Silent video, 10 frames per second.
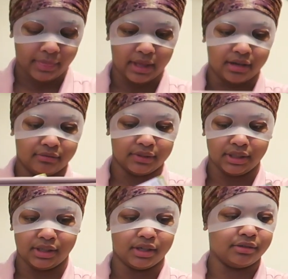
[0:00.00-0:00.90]
don't
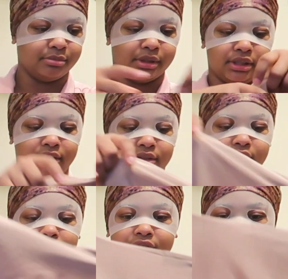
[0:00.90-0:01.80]
really go, but
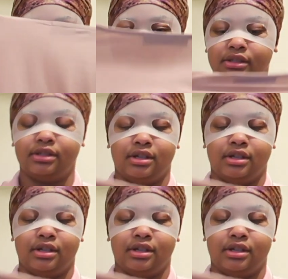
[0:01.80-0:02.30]
hopefully,